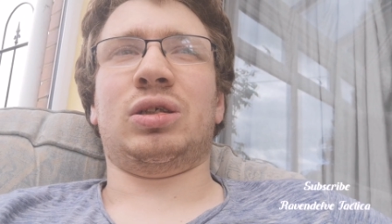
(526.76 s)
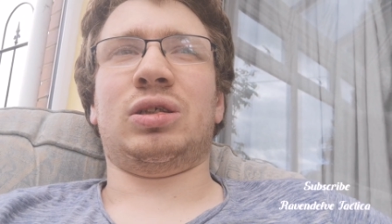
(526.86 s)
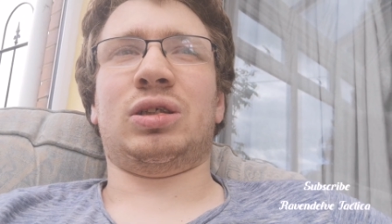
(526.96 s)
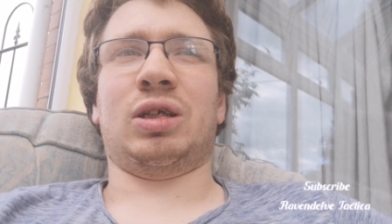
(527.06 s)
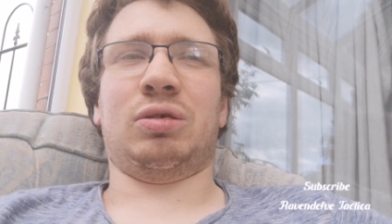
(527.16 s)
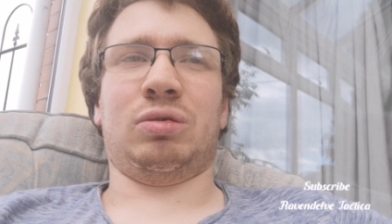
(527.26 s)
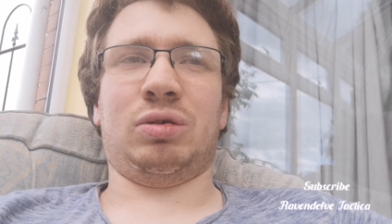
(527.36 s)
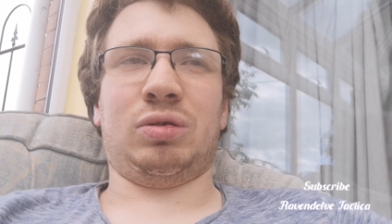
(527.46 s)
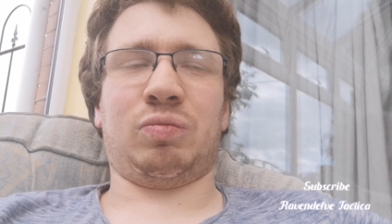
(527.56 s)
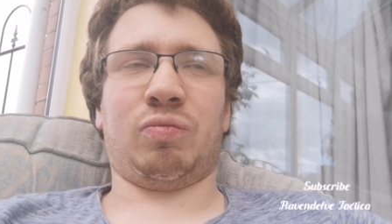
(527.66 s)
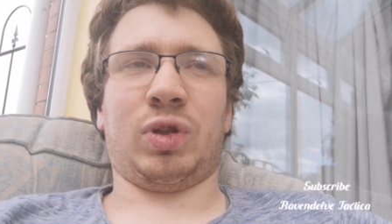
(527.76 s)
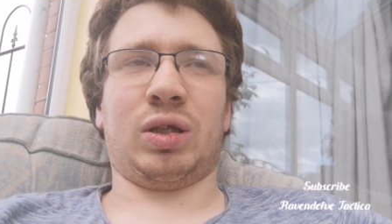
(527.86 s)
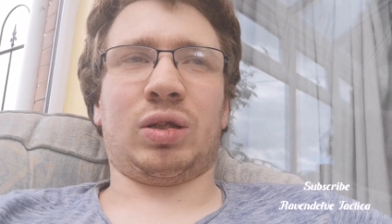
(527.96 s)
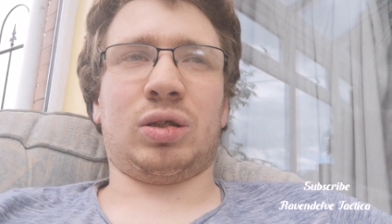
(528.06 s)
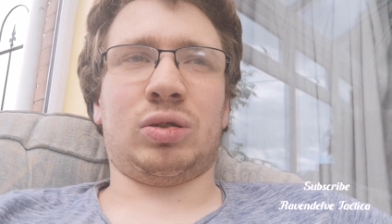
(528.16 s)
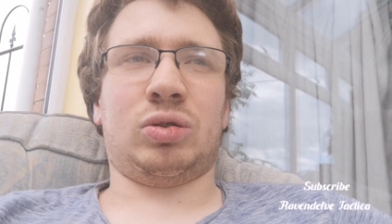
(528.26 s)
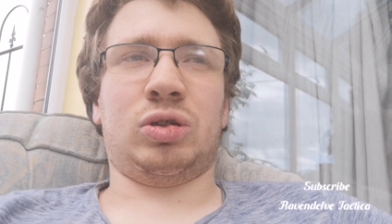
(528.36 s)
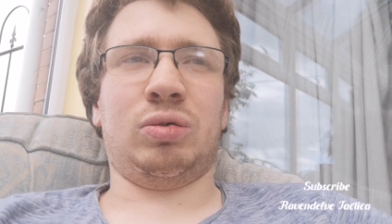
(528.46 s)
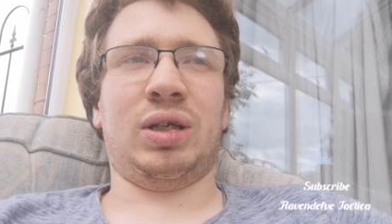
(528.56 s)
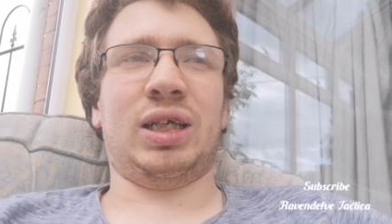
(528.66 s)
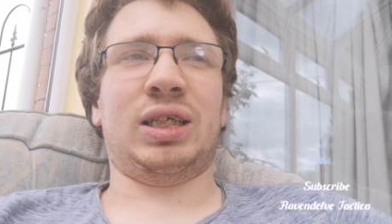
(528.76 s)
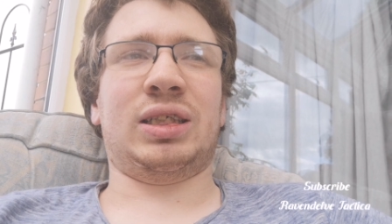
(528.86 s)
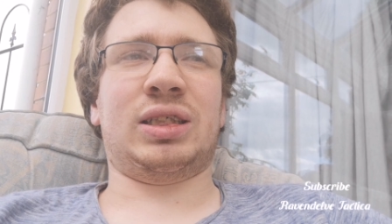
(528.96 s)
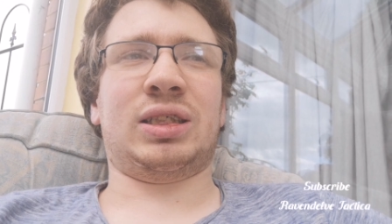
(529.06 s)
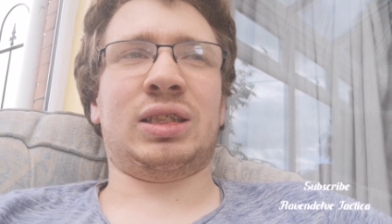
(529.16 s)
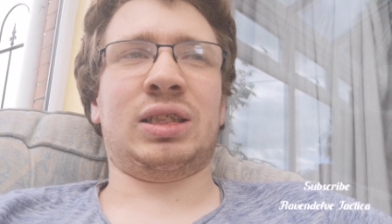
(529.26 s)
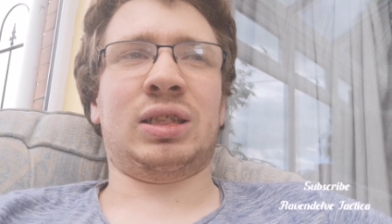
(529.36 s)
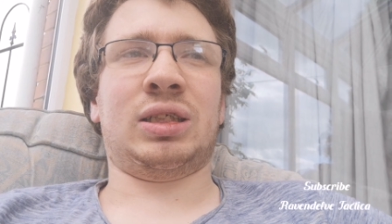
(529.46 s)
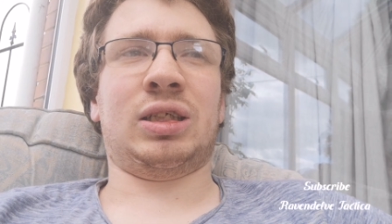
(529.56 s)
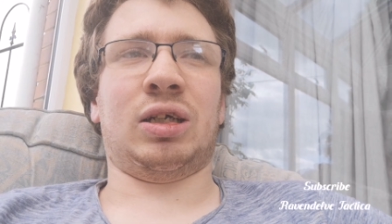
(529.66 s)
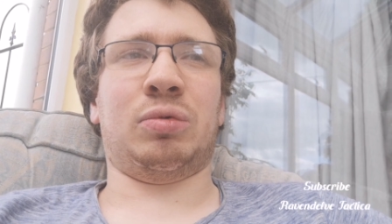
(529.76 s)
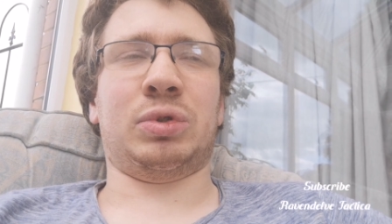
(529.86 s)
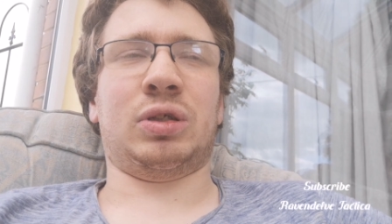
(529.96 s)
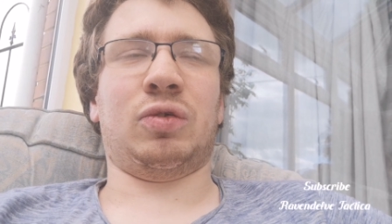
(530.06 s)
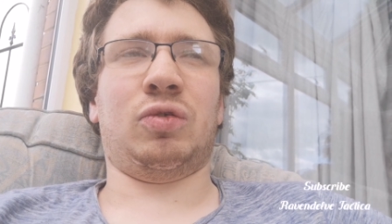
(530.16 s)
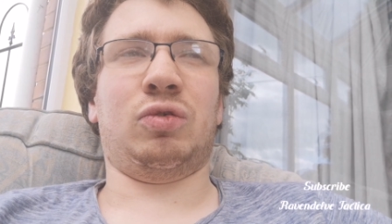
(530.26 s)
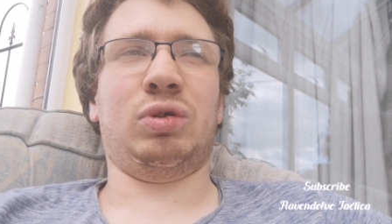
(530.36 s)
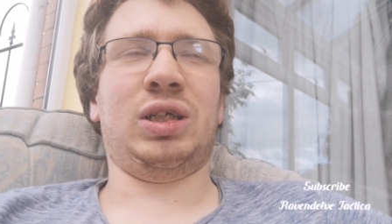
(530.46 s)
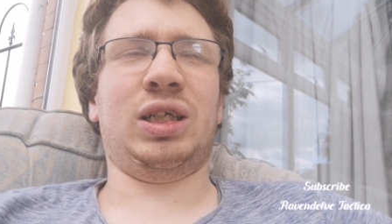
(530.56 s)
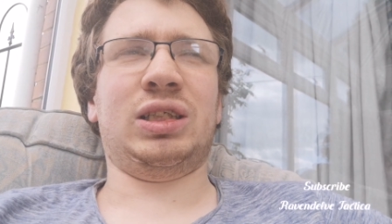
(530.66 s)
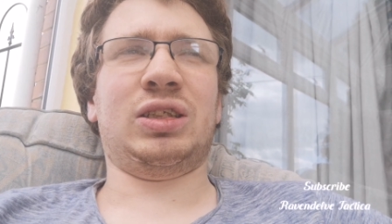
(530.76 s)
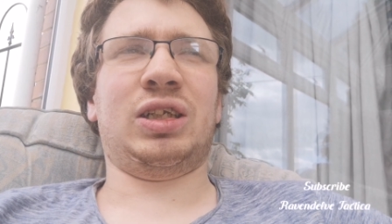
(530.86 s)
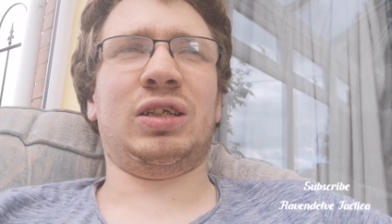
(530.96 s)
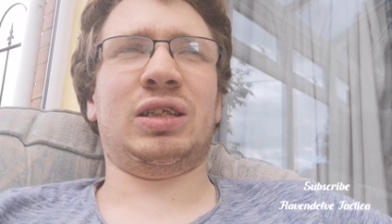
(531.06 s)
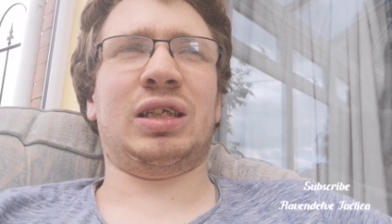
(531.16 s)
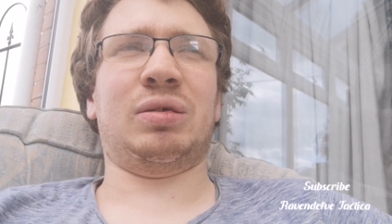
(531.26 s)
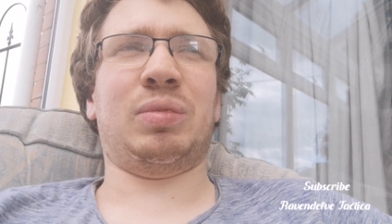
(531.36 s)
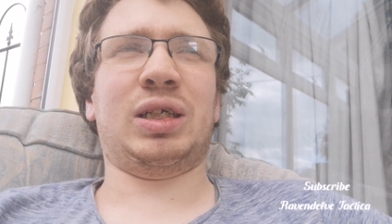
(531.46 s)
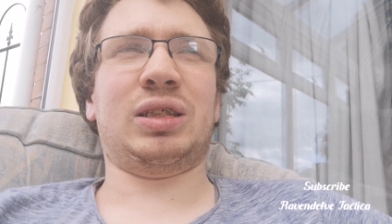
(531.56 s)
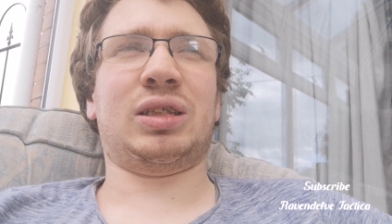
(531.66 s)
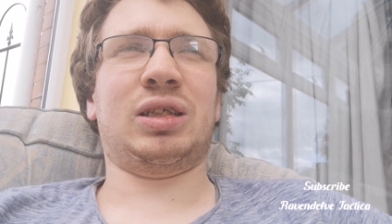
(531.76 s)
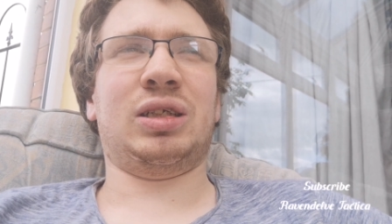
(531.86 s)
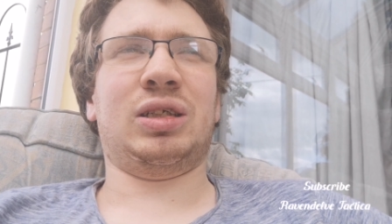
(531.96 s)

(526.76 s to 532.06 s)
So, 2 elites. No, was it 3 elites? Didn't get in a mask.